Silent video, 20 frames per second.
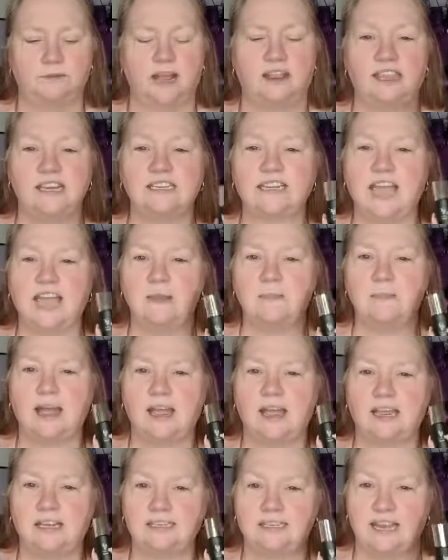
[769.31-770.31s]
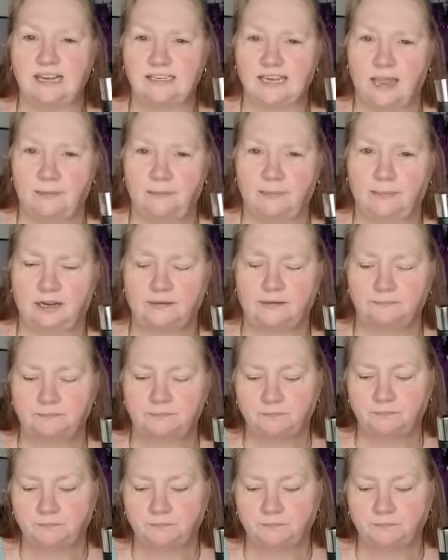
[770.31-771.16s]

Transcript: Now, this came out in September.